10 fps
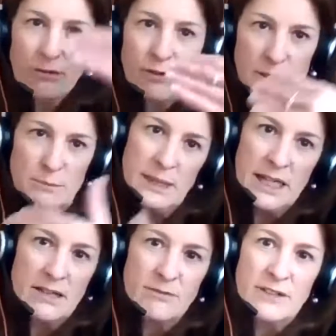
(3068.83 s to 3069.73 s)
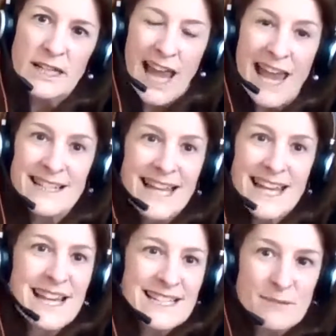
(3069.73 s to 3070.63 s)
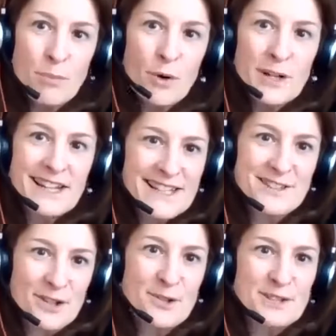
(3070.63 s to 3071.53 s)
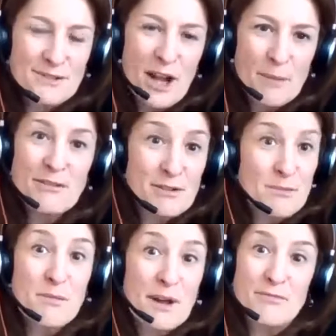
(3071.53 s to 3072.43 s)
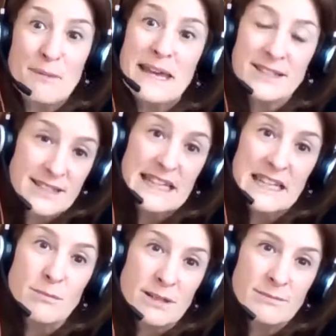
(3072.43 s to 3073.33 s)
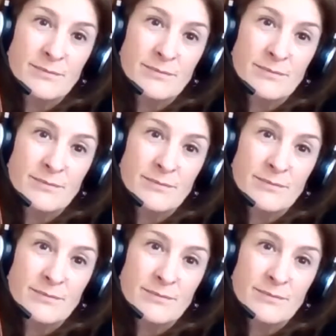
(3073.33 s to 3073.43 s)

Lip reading: from above, as important as those coming from above may seem.